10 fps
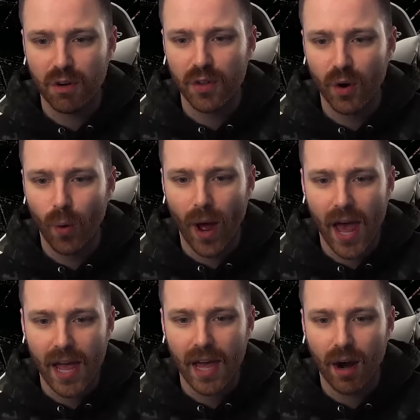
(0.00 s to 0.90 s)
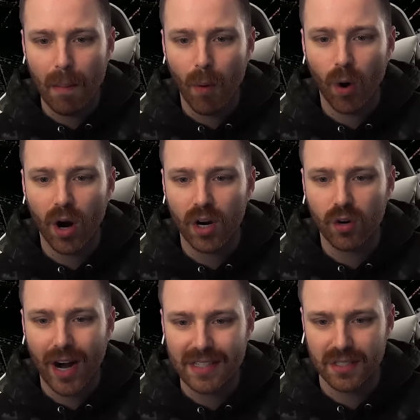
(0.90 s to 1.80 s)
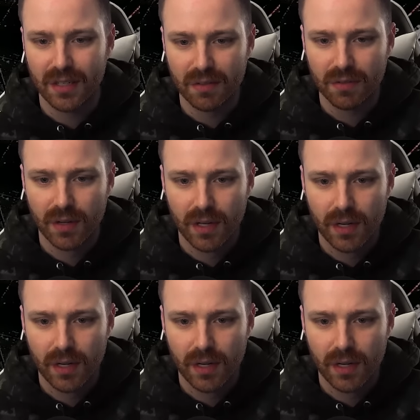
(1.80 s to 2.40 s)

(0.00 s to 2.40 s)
further away and are more aggressive.